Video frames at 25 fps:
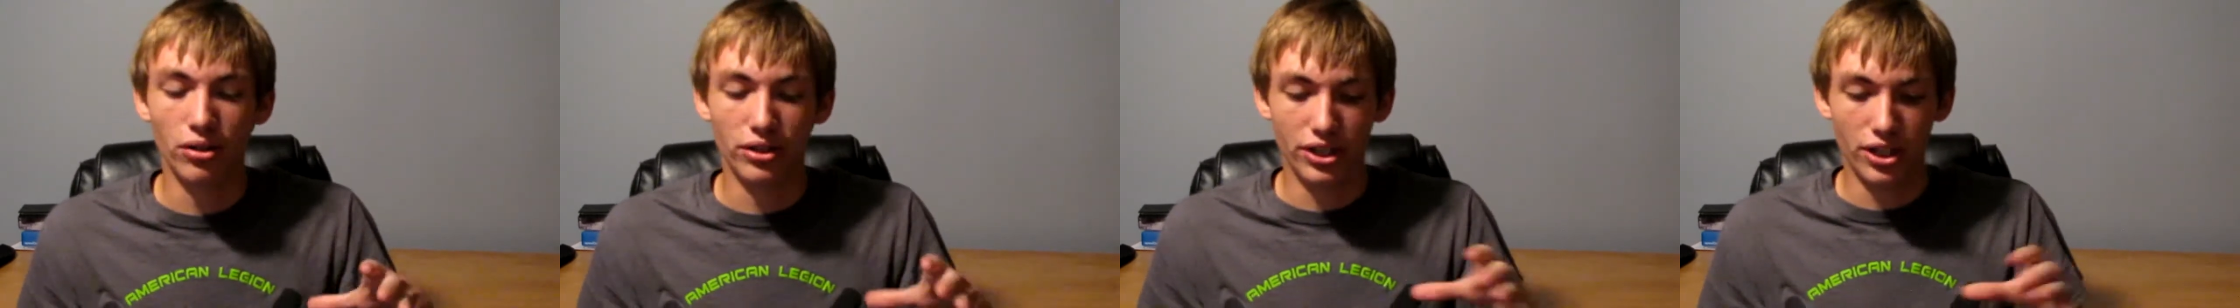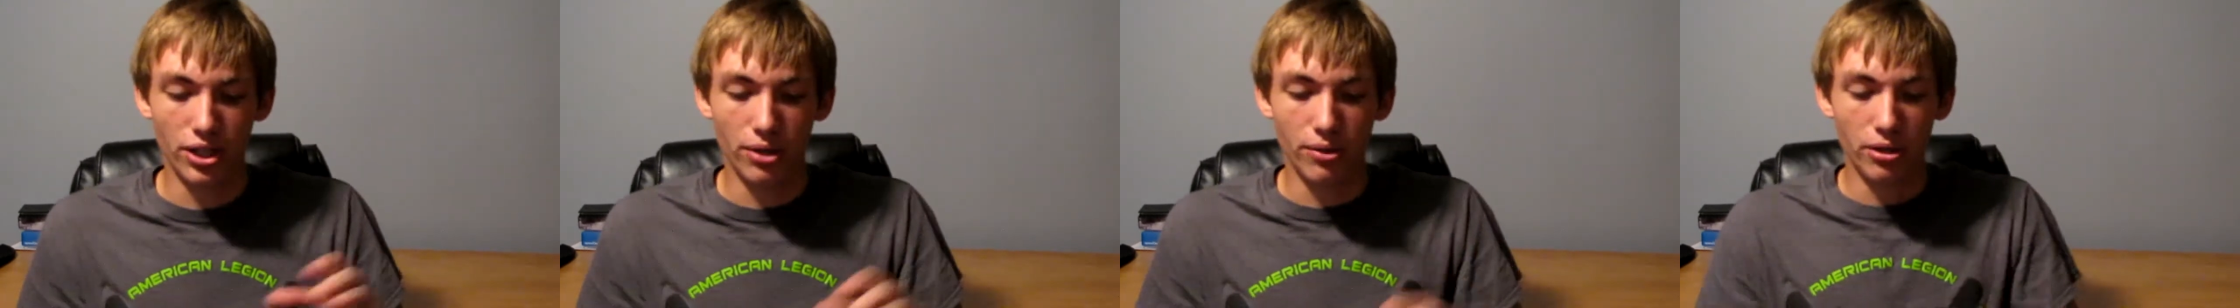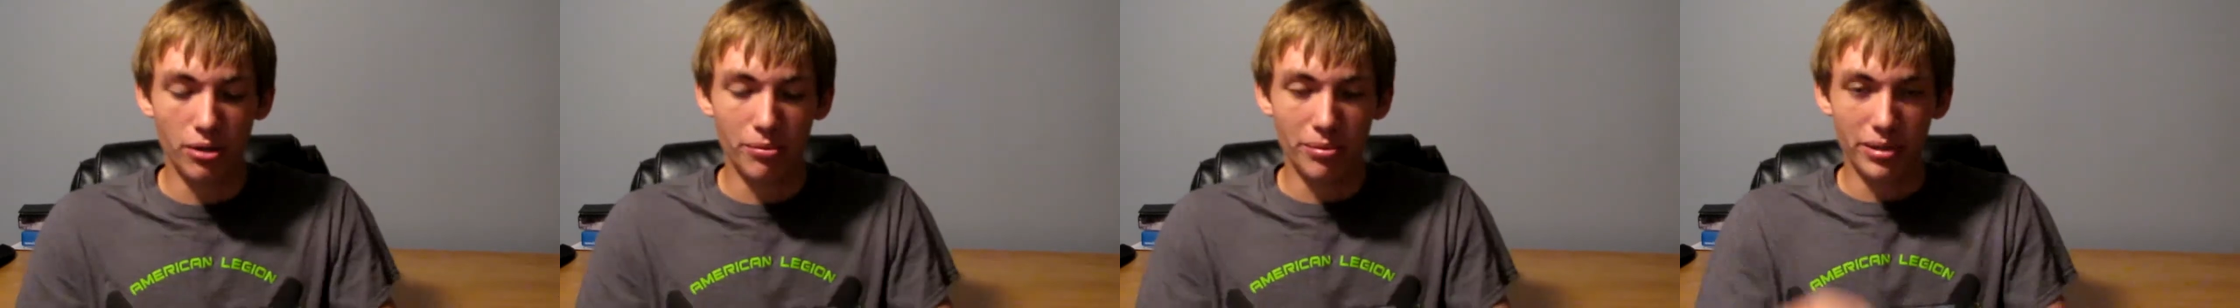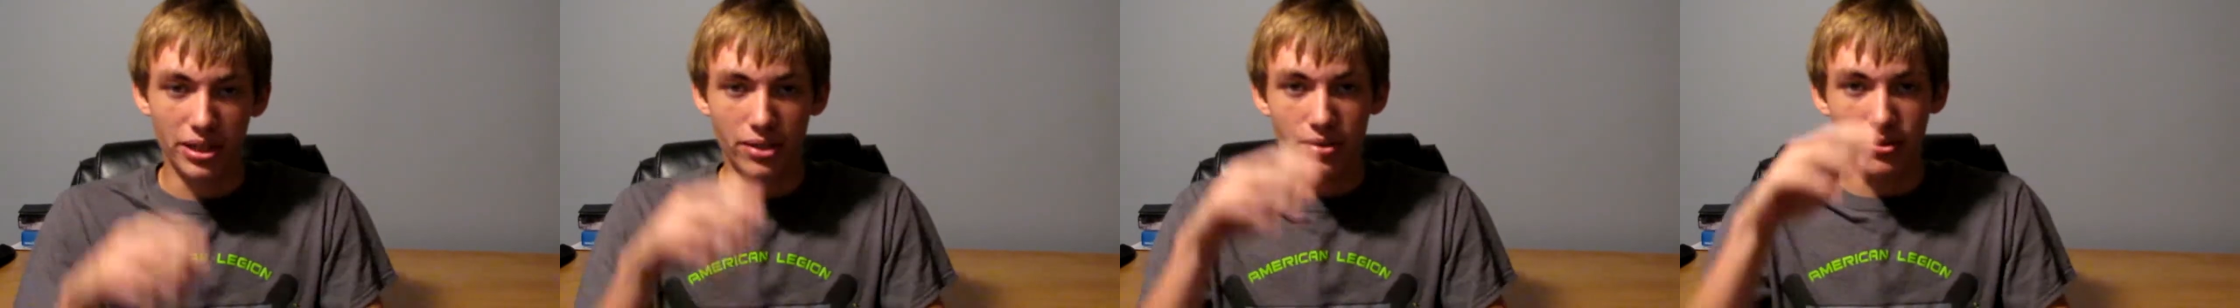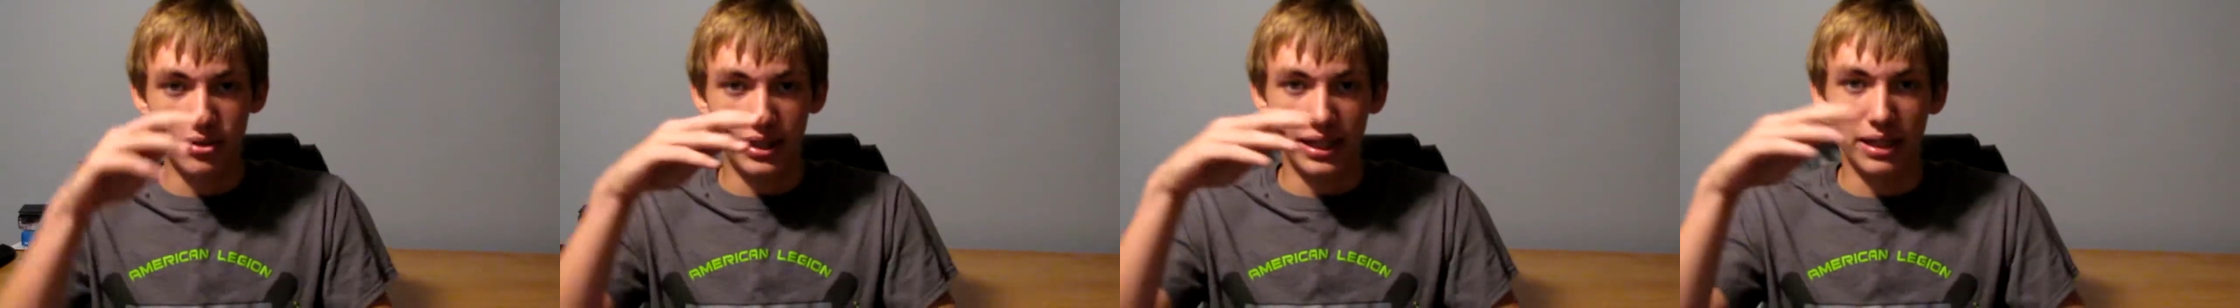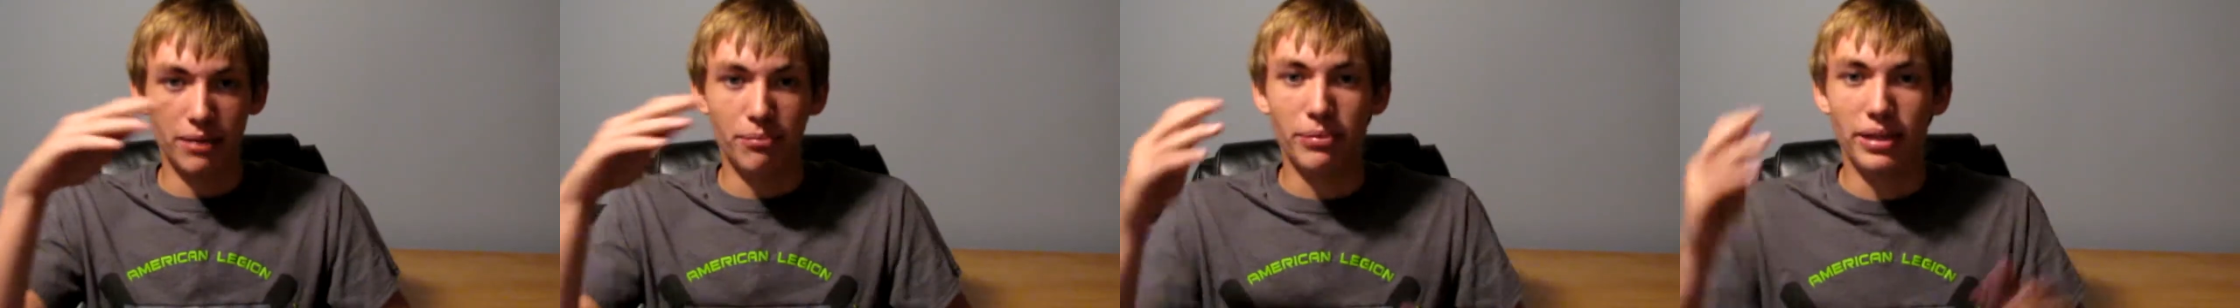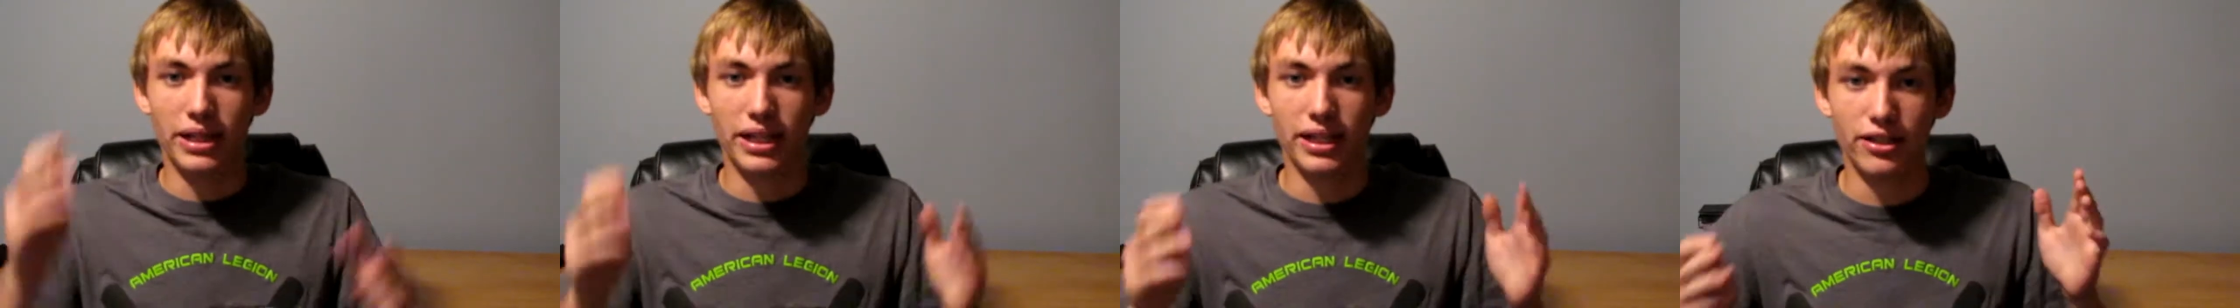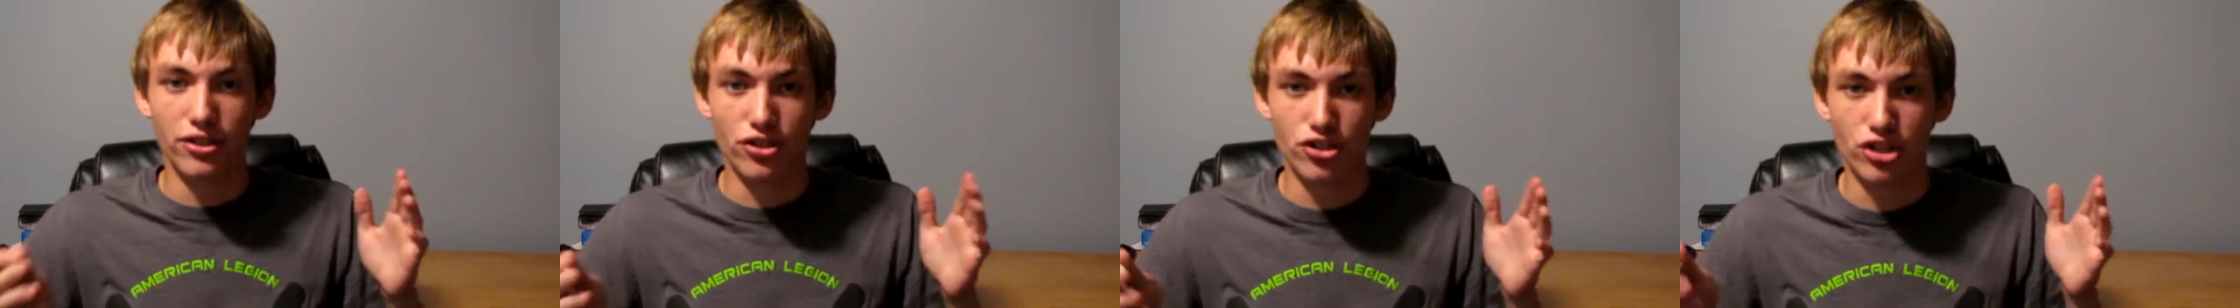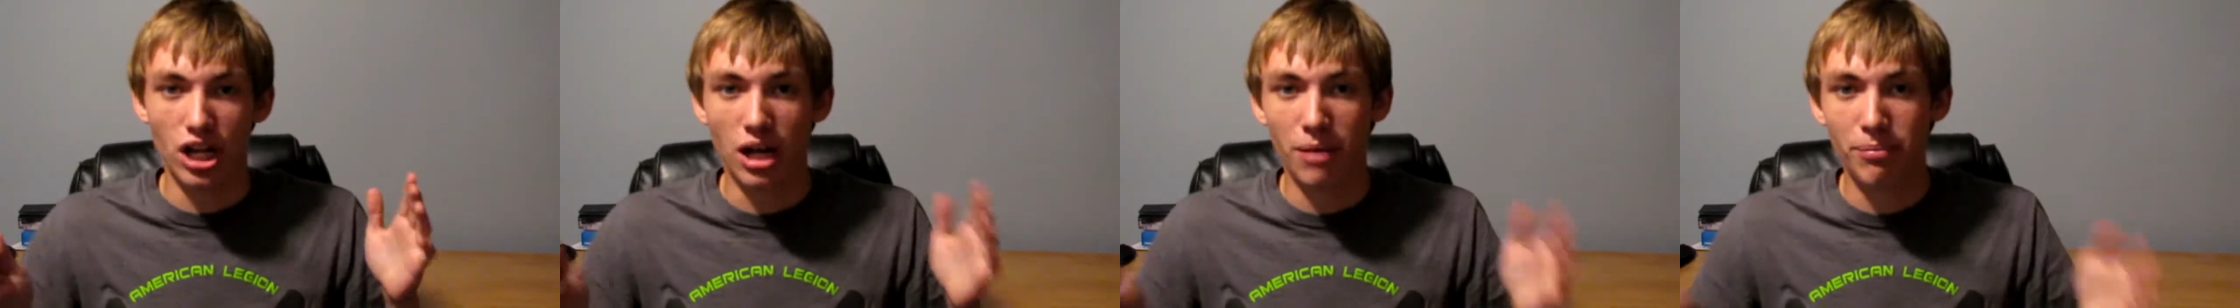You don't want to be using a big
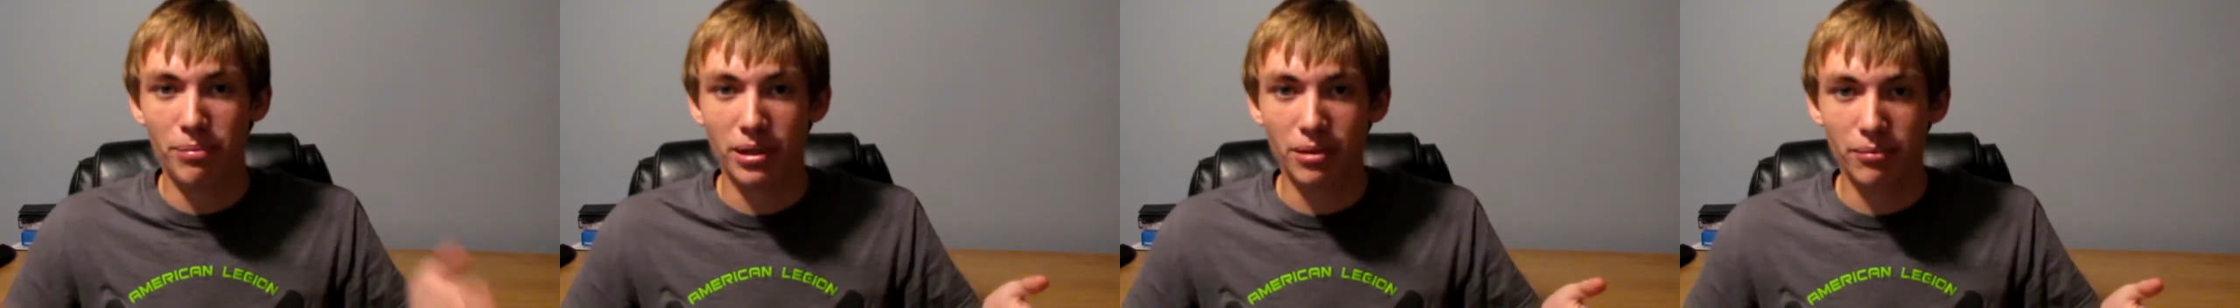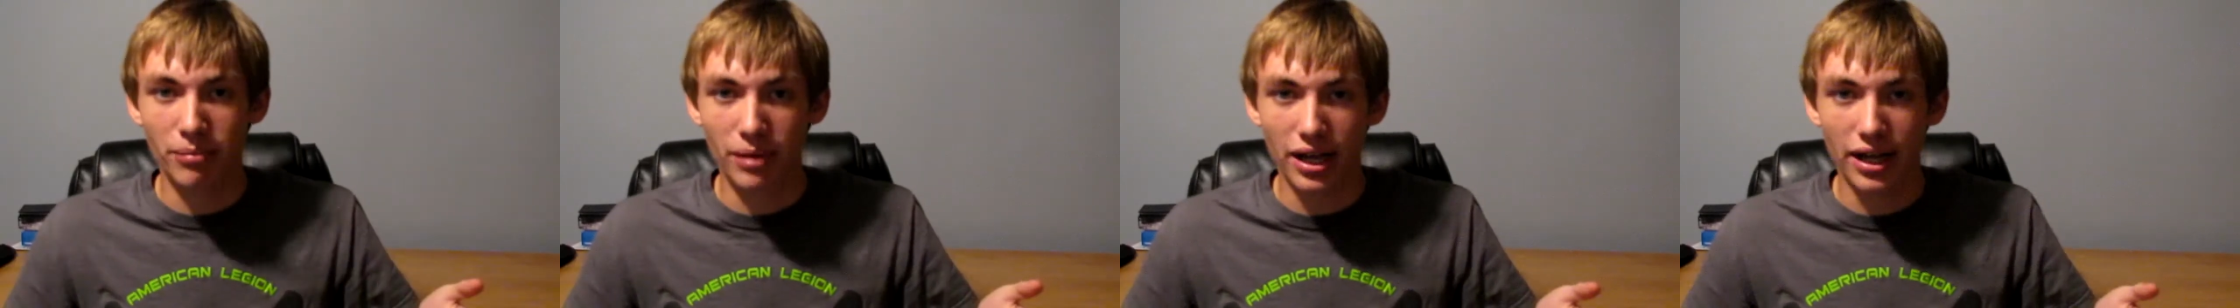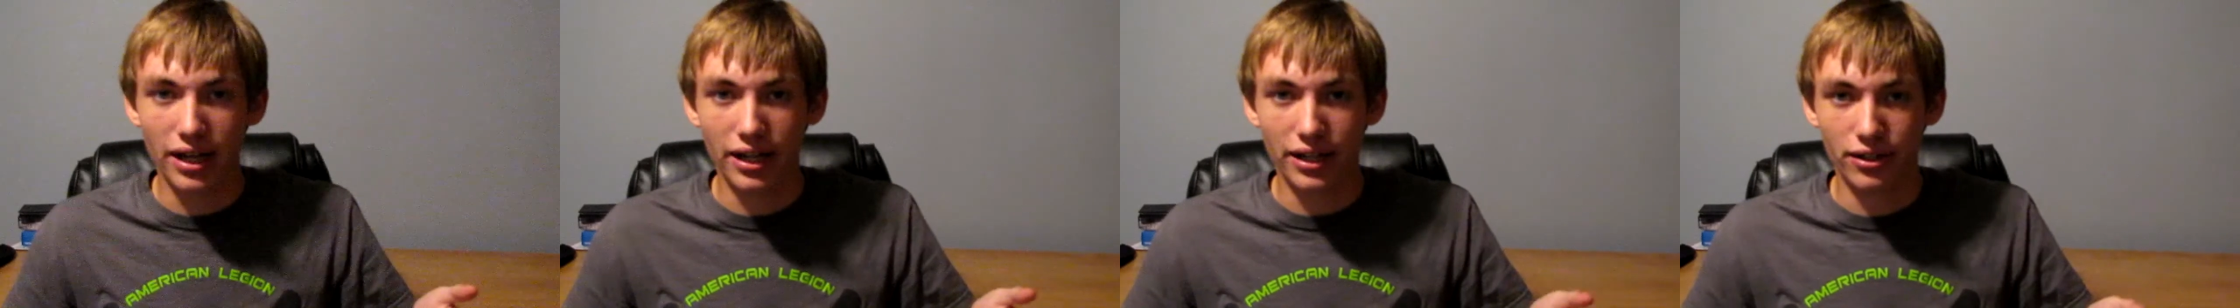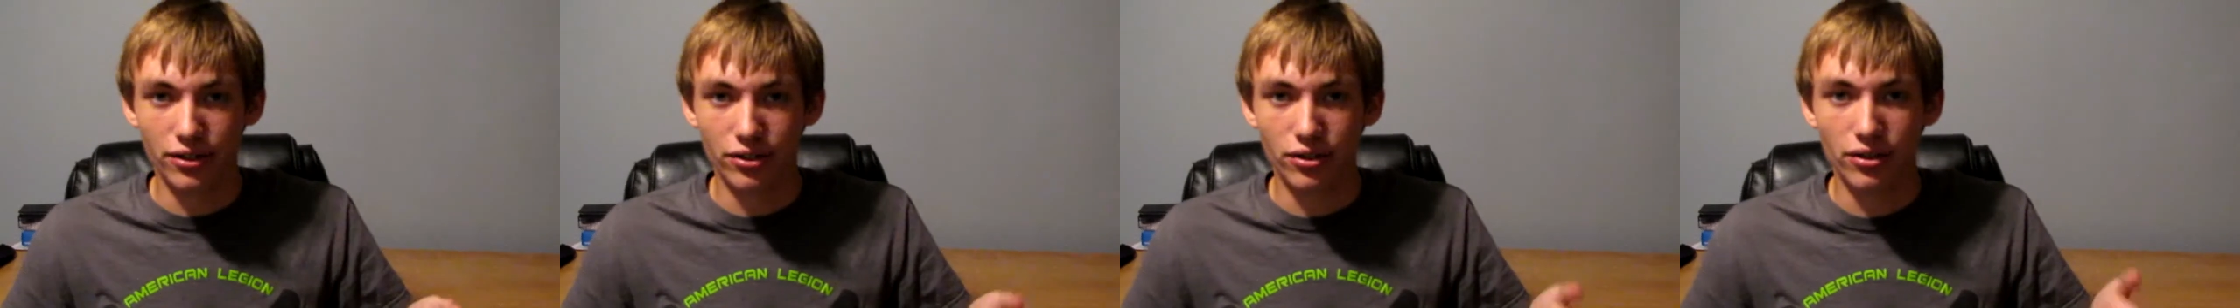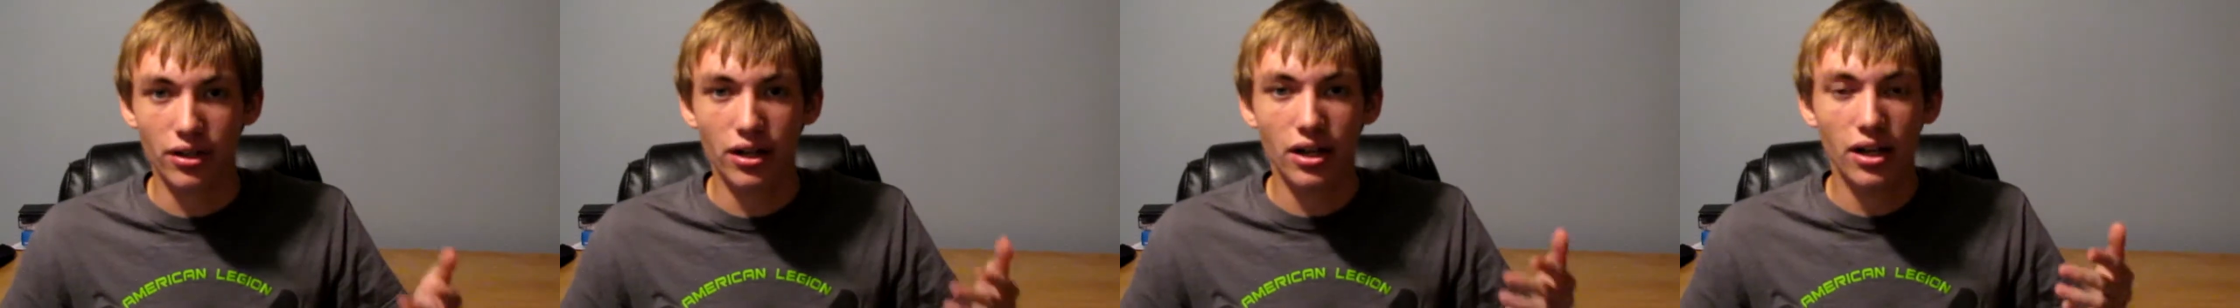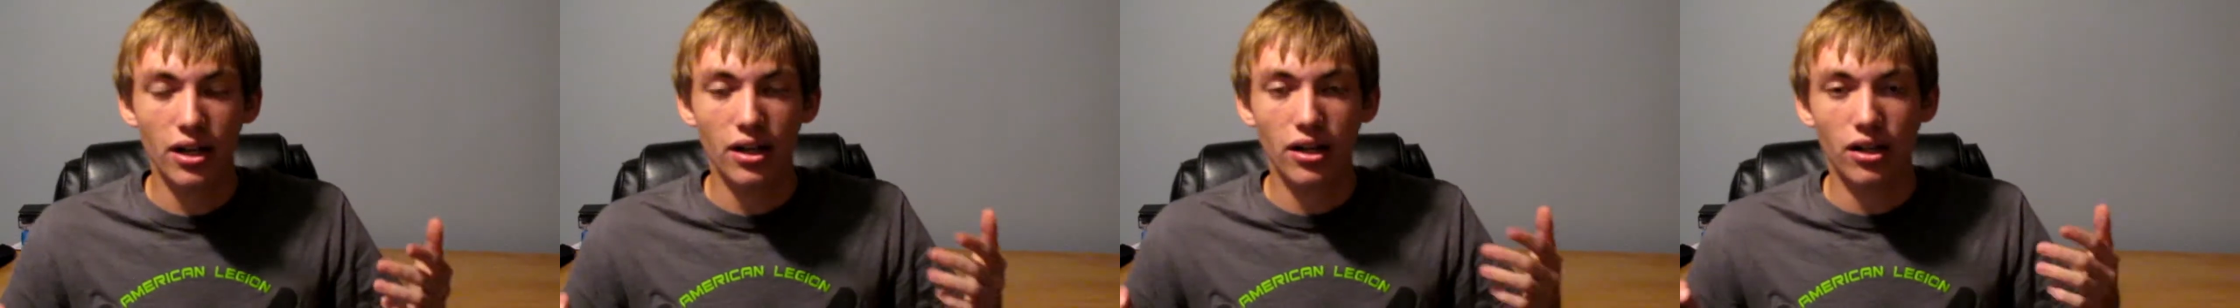shopping bag or